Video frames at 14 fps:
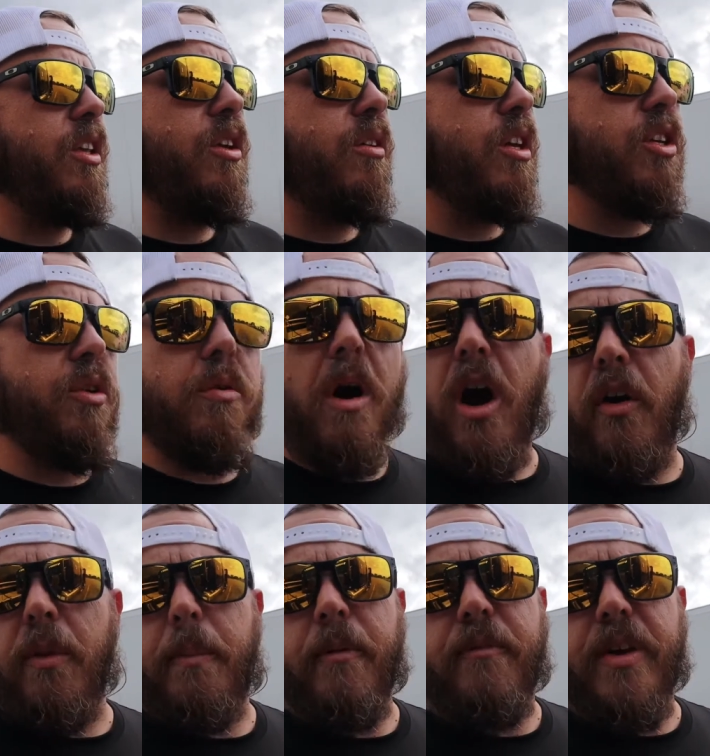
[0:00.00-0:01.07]
you can do all
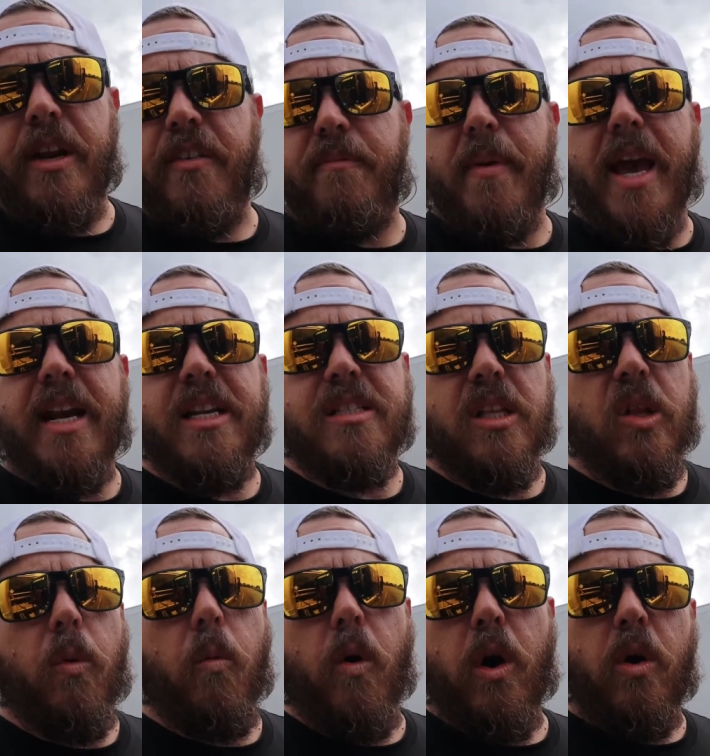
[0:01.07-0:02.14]
the preventative maintenance in
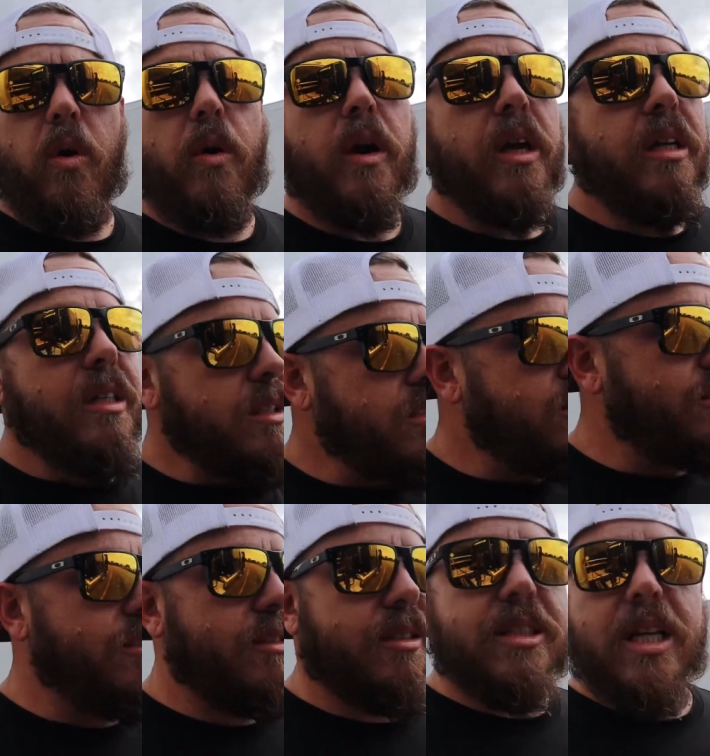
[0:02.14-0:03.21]
the world.
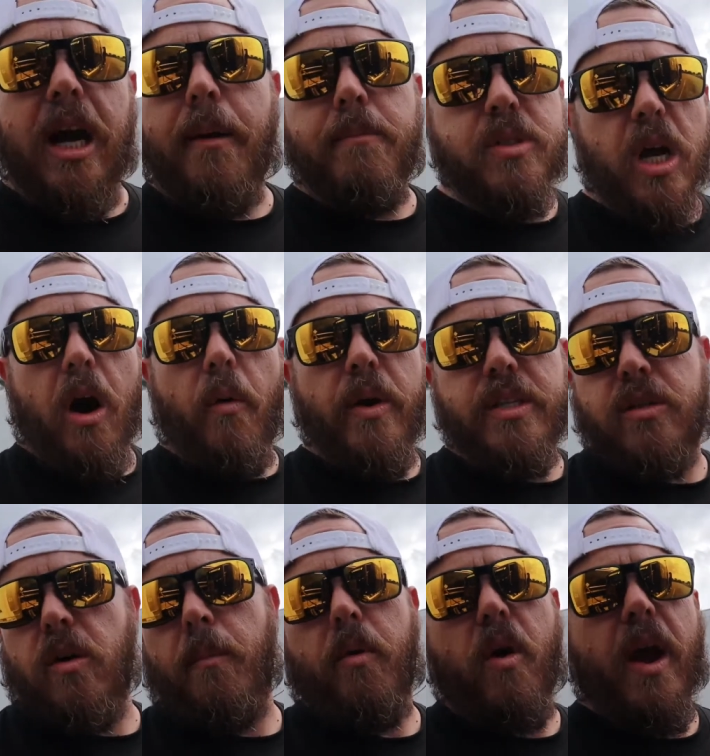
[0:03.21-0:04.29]
Something's always
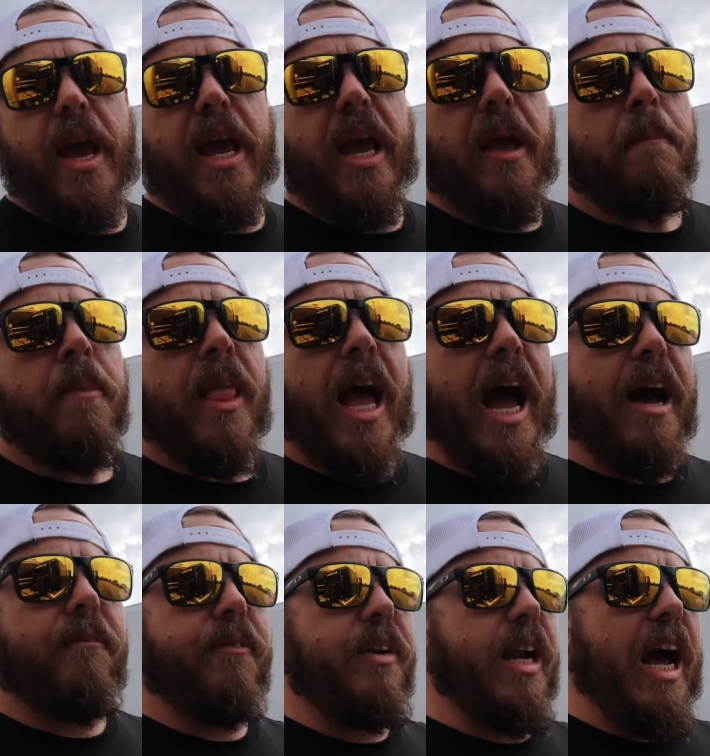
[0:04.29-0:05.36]
going to break.
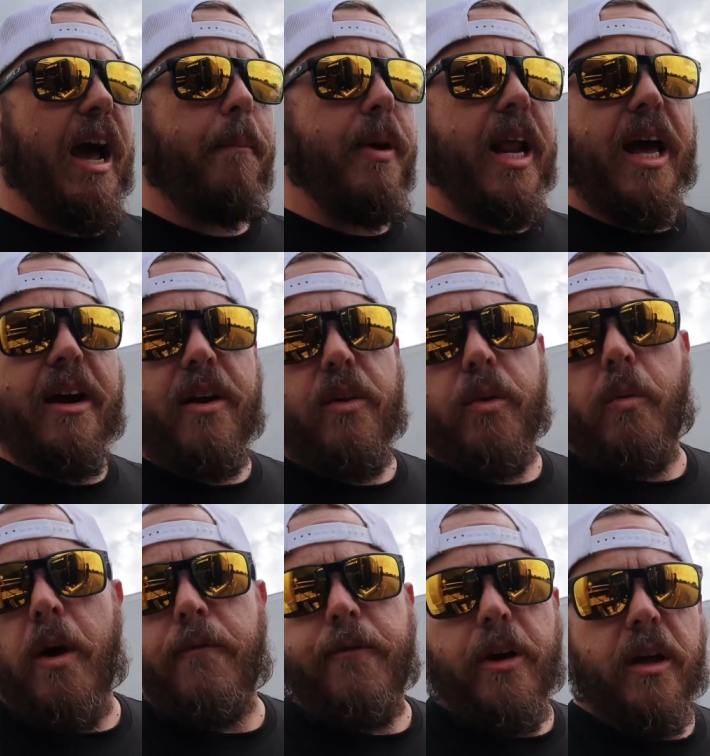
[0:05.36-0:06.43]
I've, I've been out on the
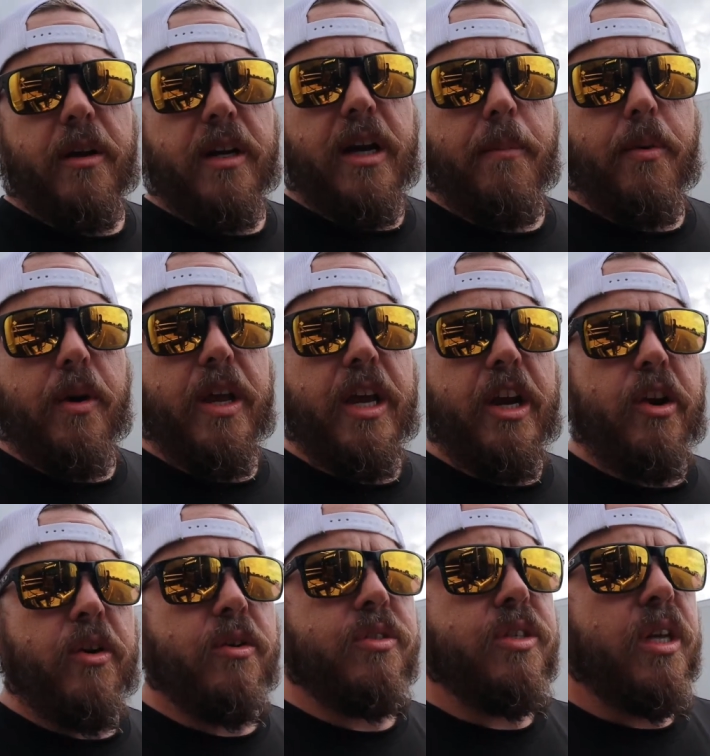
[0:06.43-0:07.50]
road for a number of
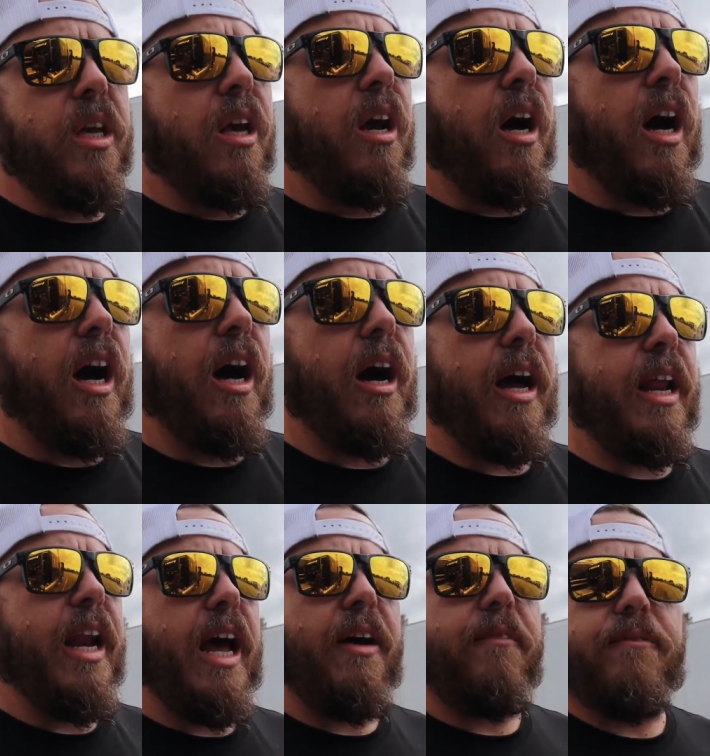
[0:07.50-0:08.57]
years, uh,
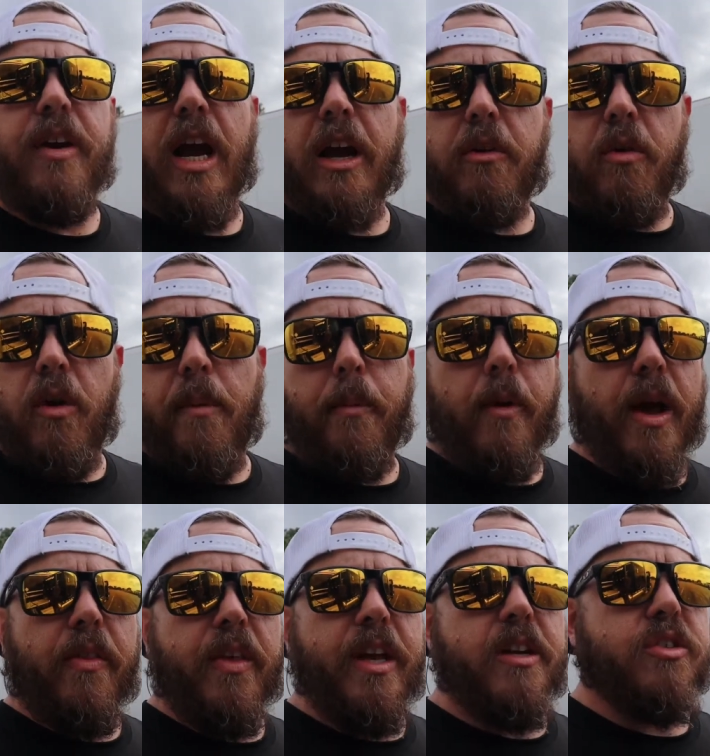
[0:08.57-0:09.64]
and i I grew up
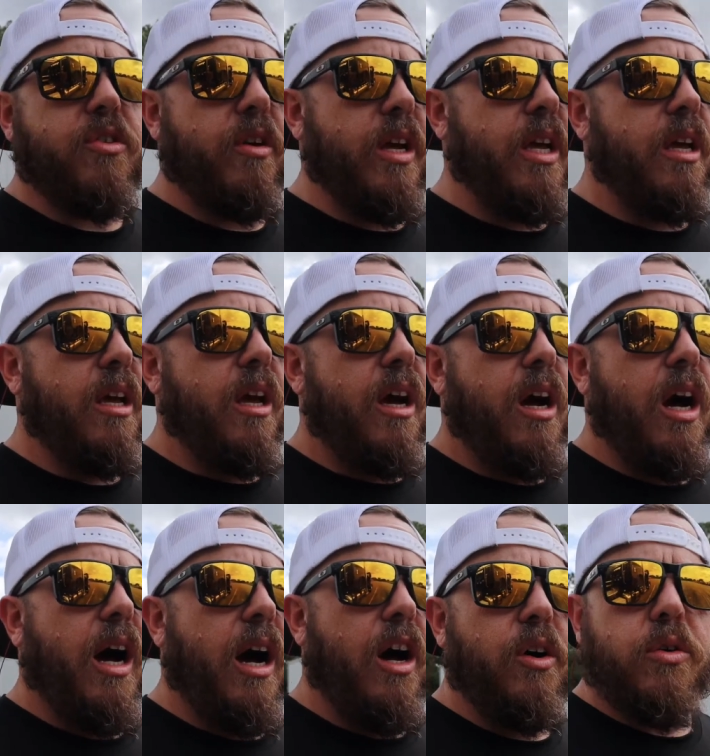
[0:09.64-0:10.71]
around the industry,
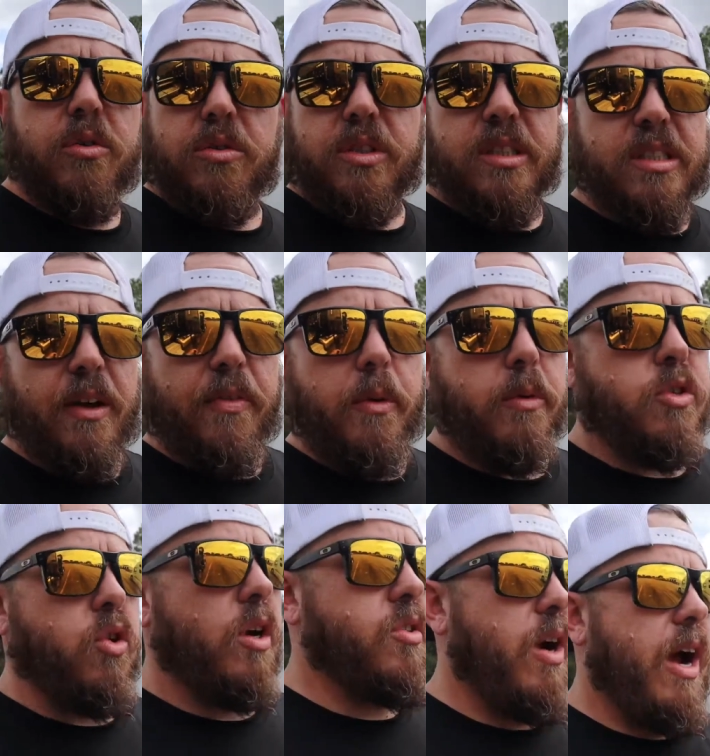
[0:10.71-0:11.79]
uh, uncles and stuff that were
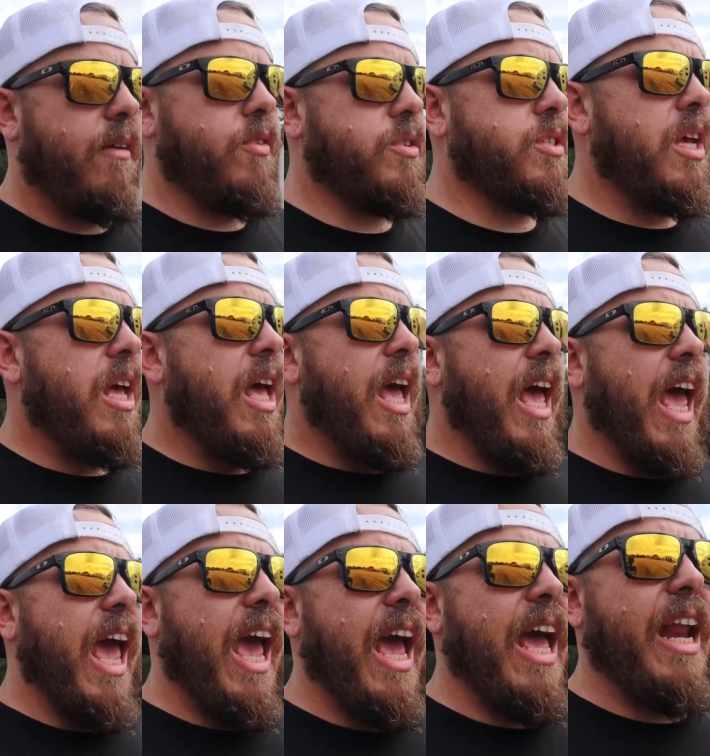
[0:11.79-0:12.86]
truck drivers,
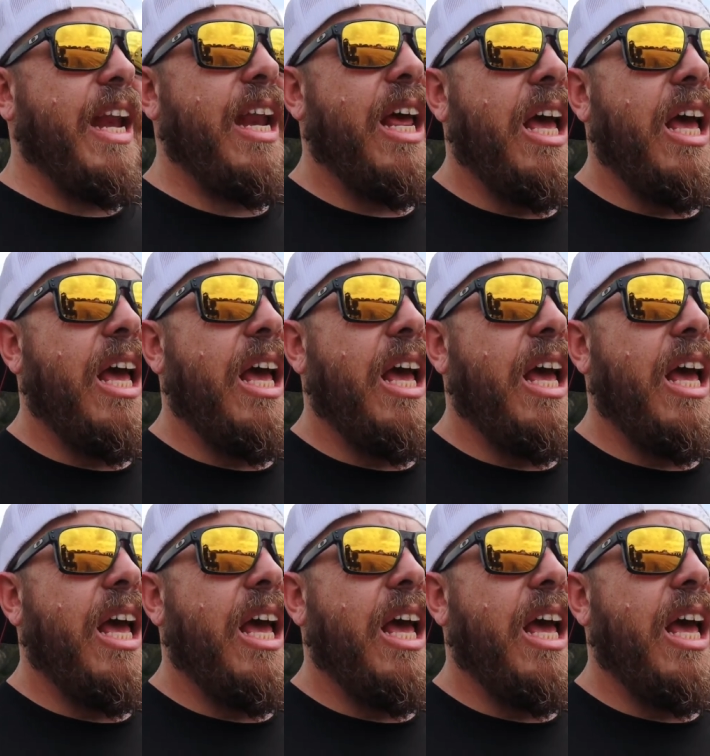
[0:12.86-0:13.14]
and